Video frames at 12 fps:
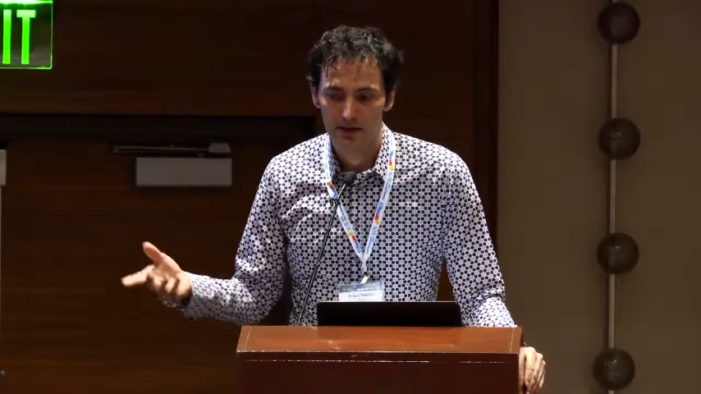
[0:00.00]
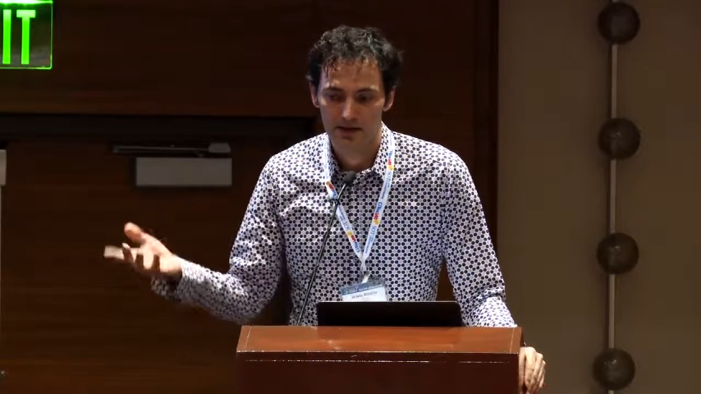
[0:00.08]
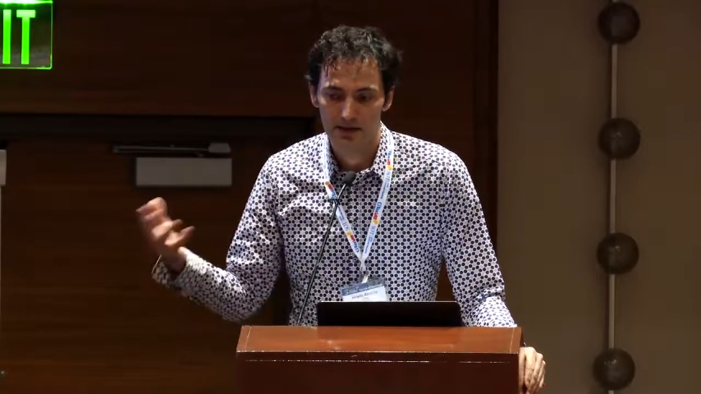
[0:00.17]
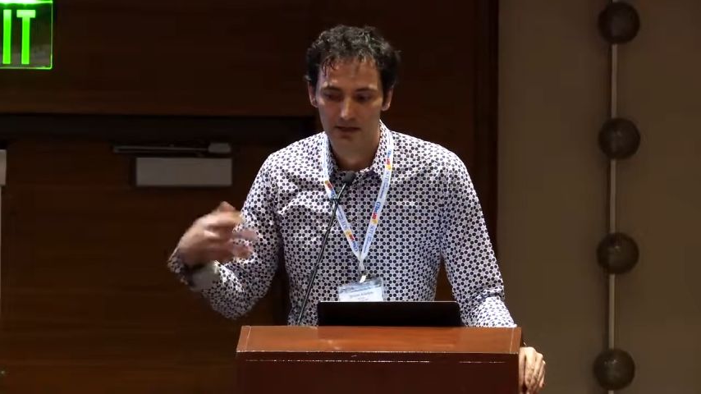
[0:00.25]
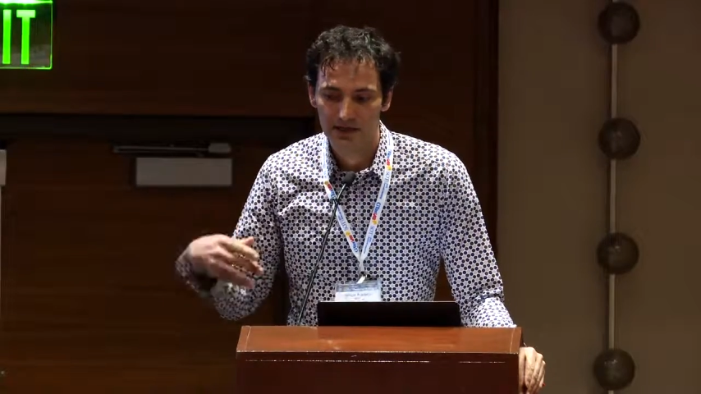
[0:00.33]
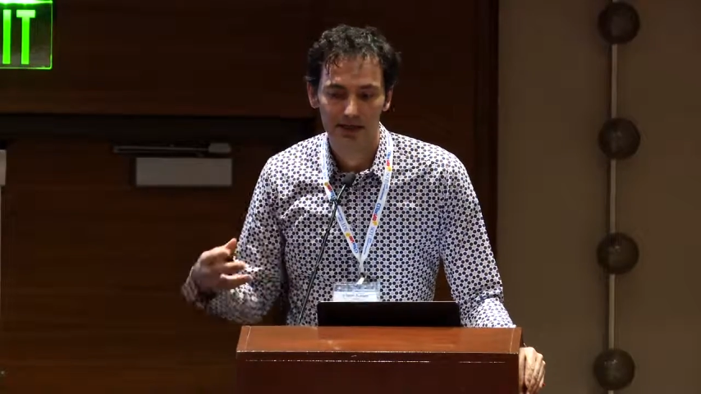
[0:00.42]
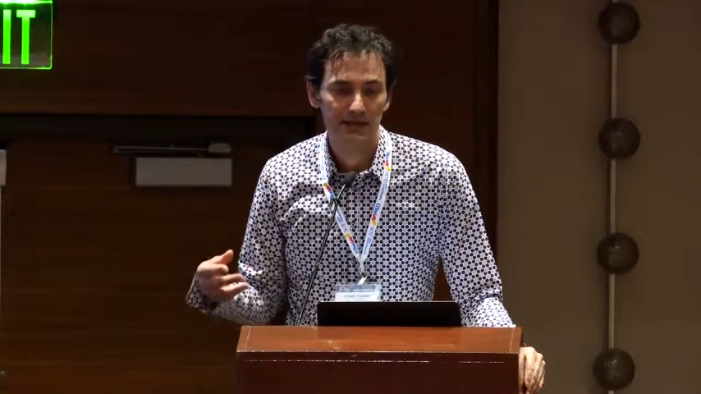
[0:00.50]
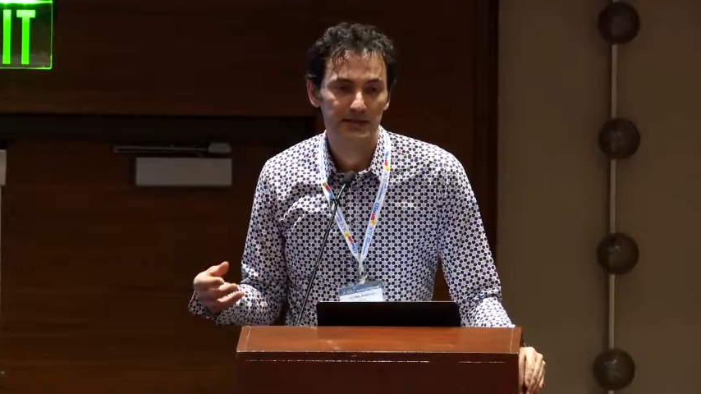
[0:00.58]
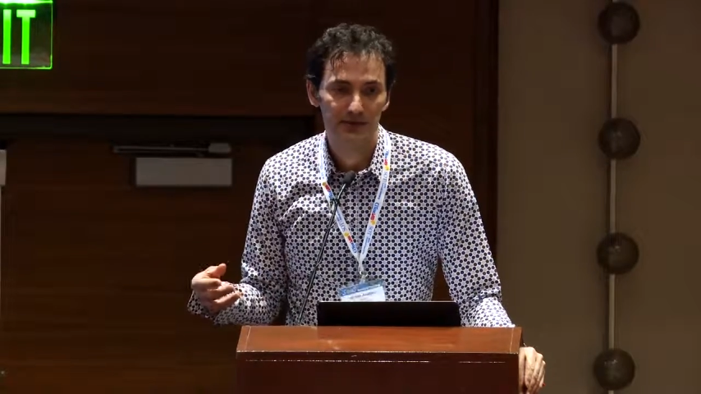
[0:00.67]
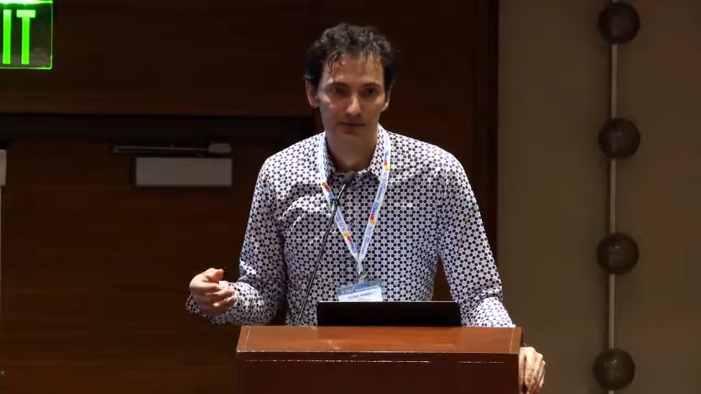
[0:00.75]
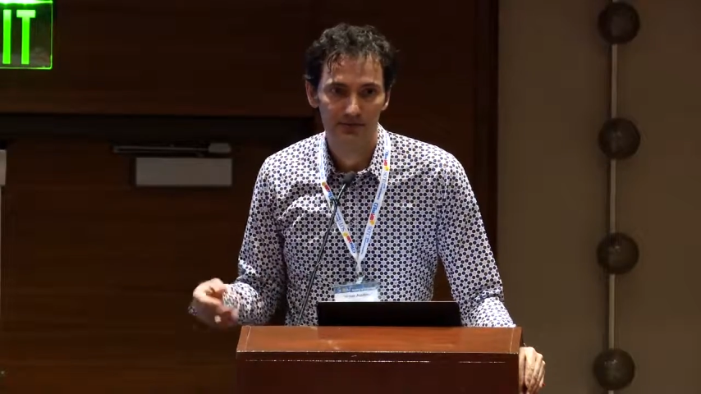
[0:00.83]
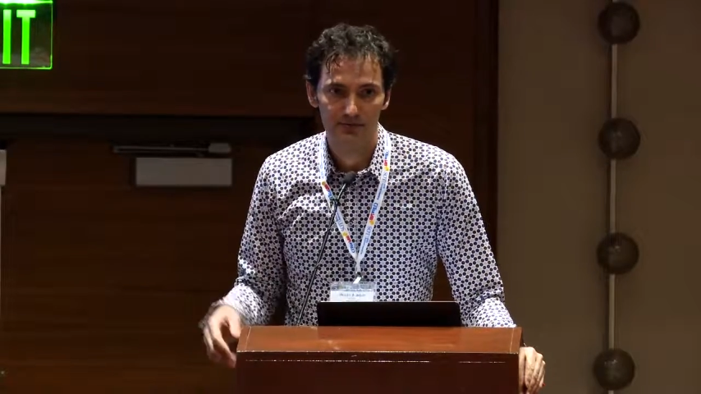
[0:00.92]
directly
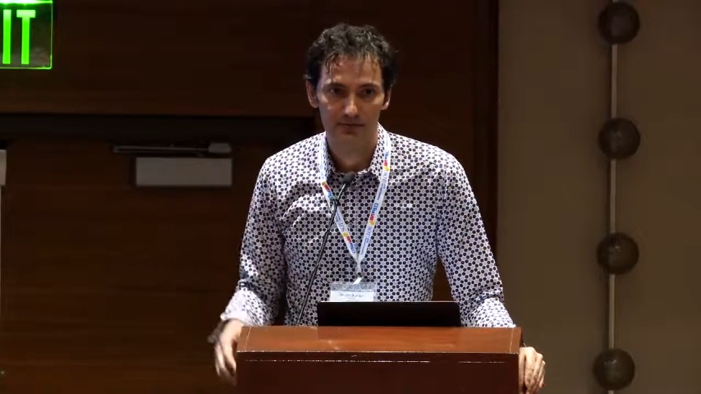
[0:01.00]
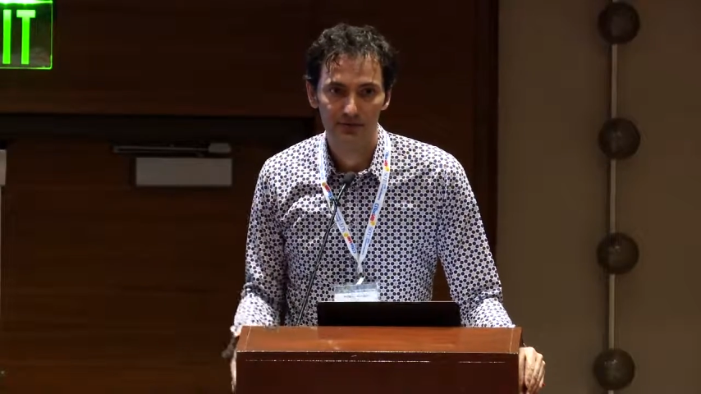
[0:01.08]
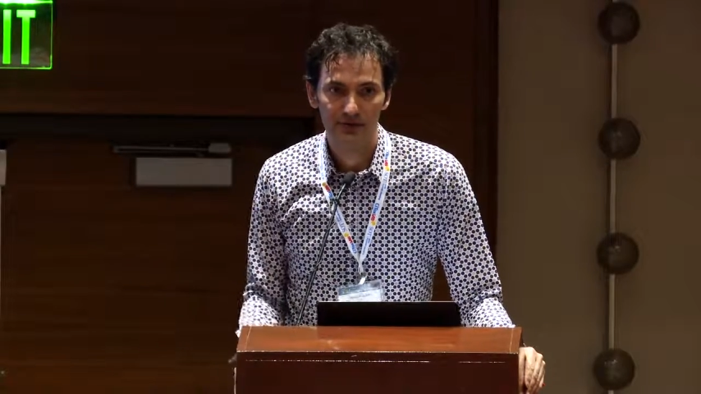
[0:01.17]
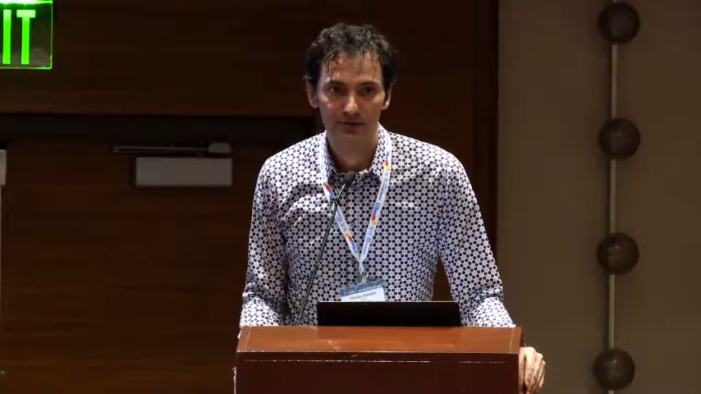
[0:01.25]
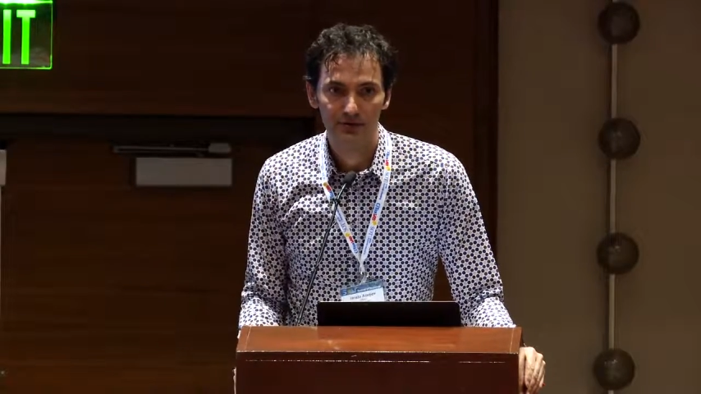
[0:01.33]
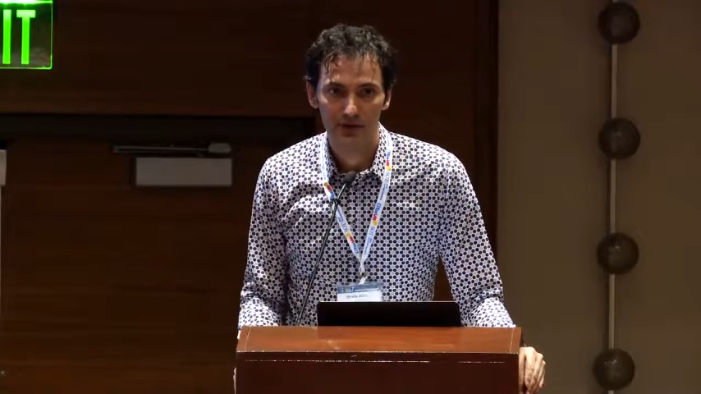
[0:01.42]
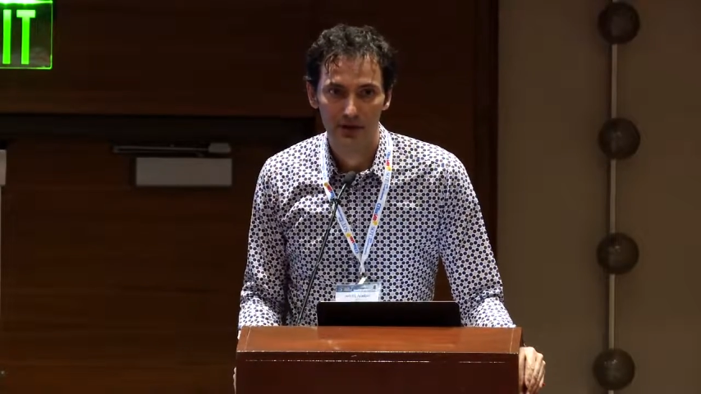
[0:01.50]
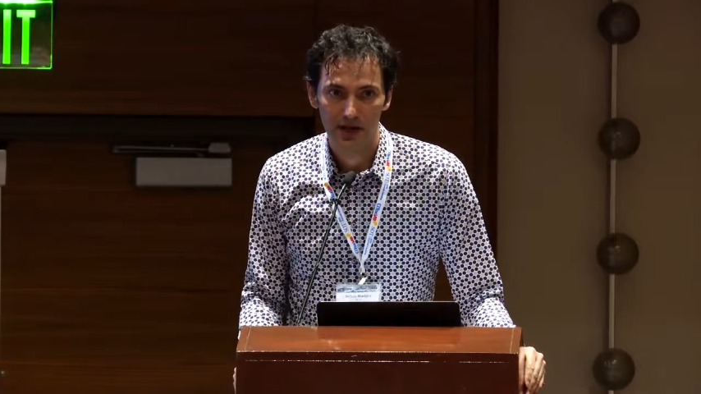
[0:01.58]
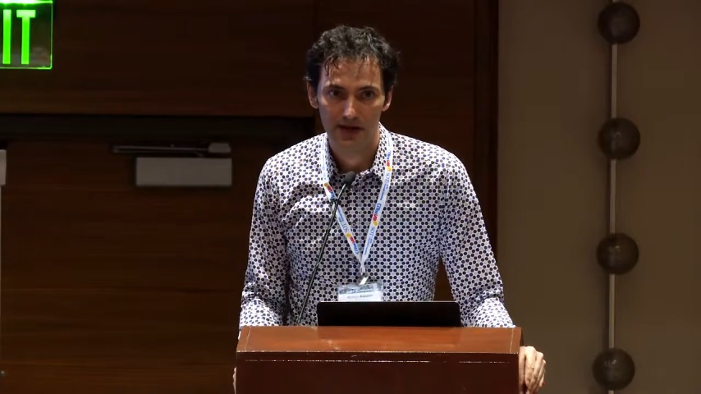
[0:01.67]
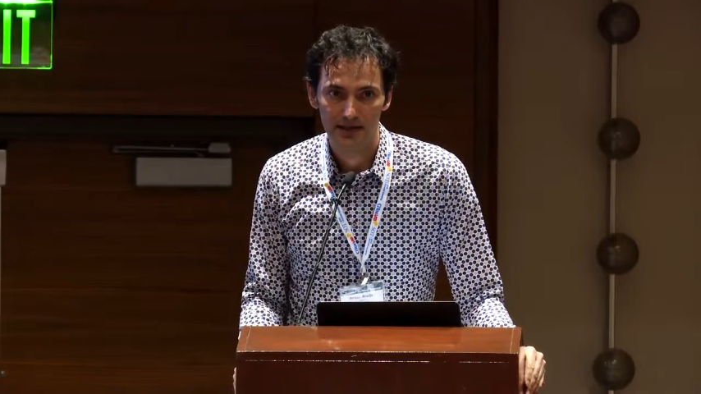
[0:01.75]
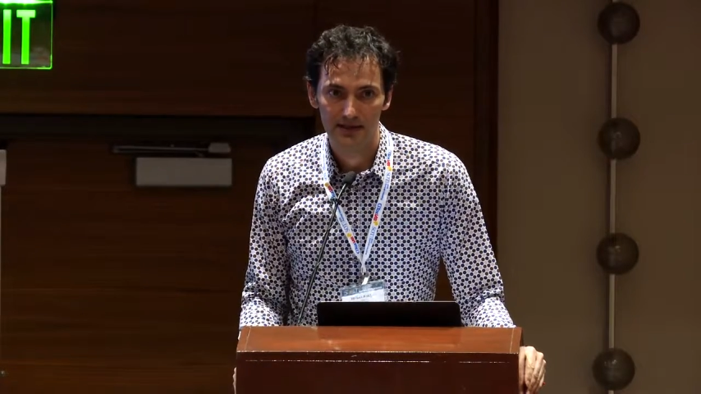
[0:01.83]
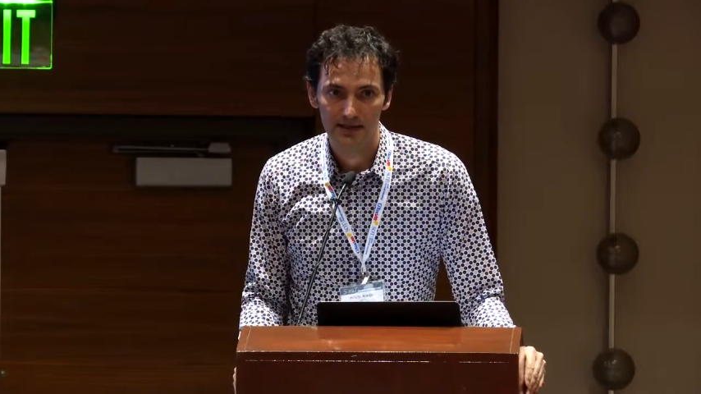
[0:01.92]
to
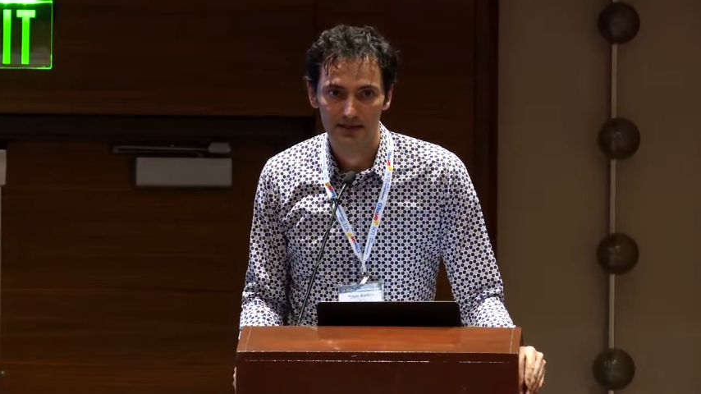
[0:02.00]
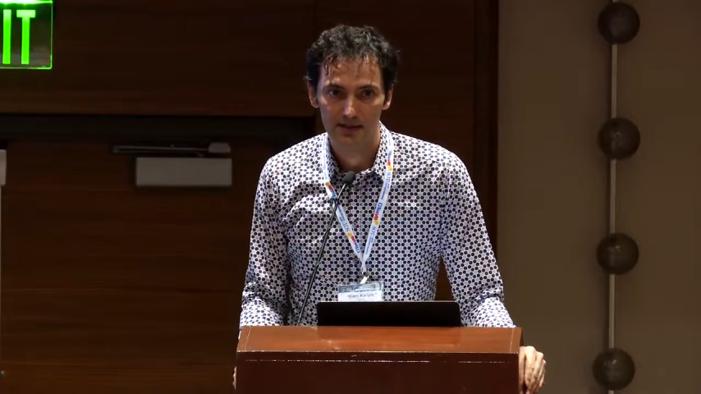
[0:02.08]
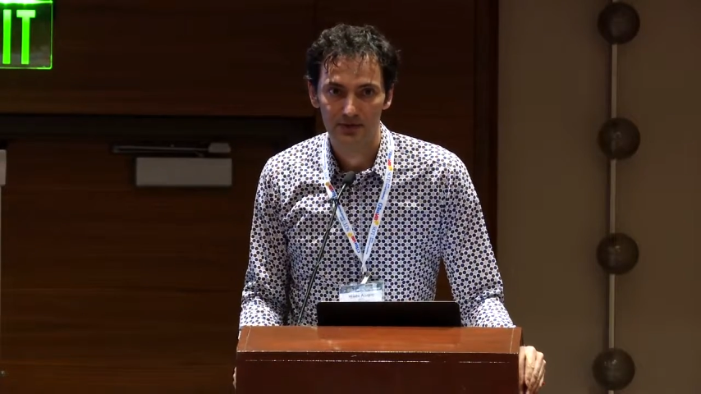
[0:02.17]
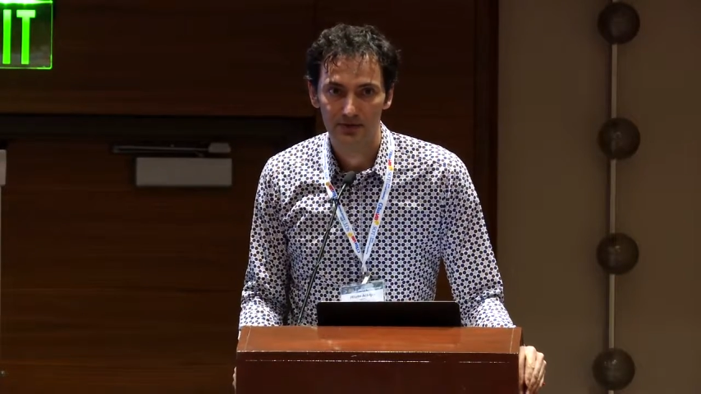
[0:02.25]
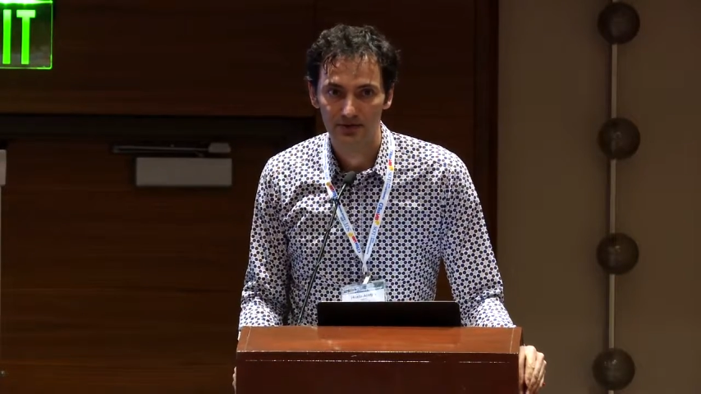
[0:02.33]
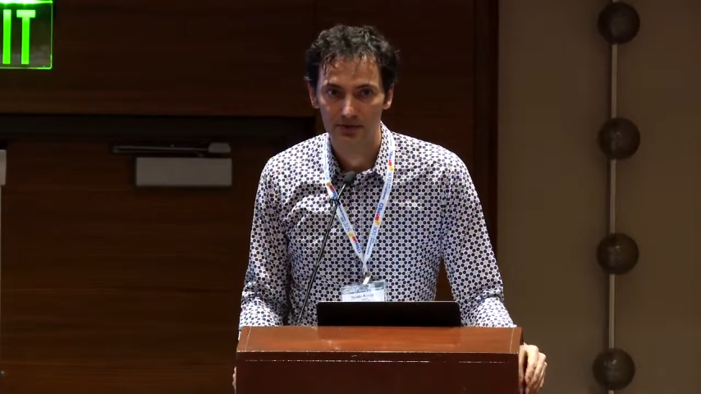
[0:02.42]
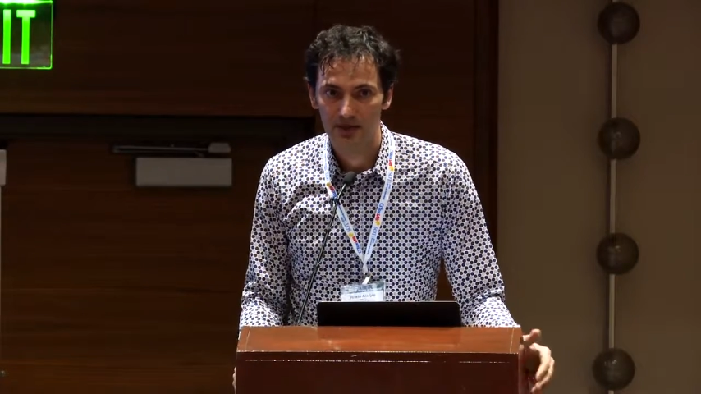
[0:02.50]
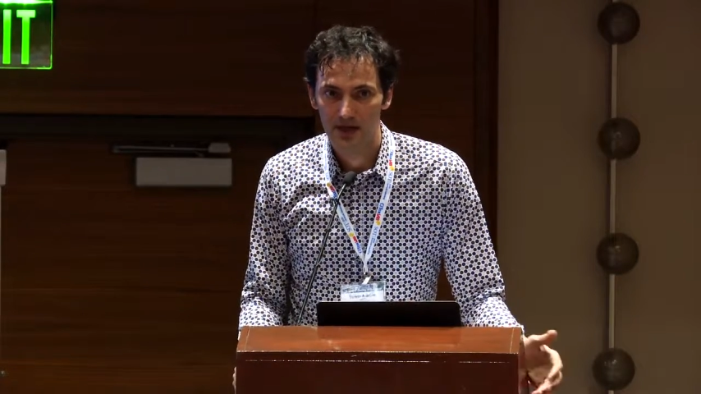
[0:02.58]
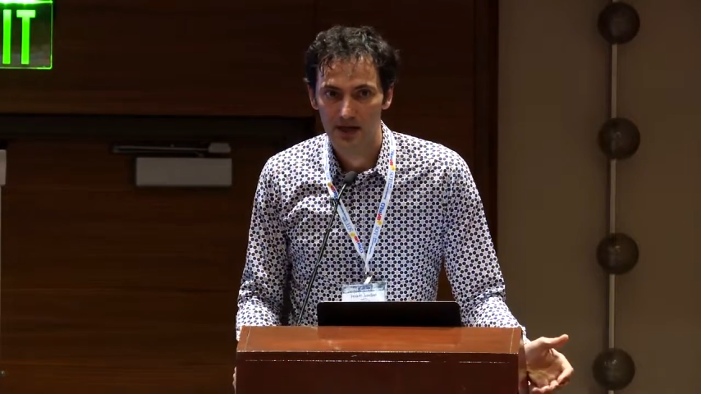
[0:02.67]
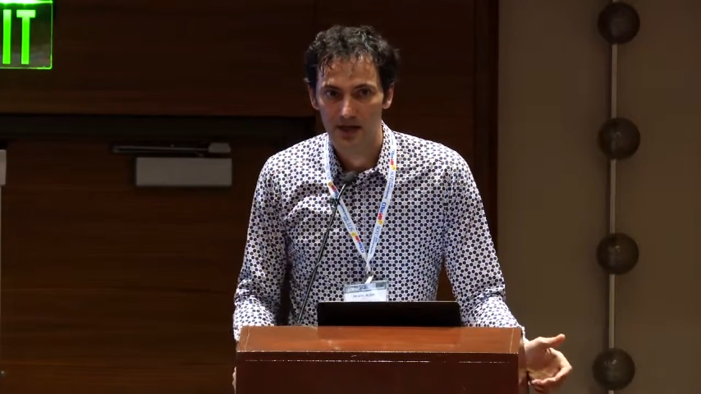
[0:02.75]
reutilize and use.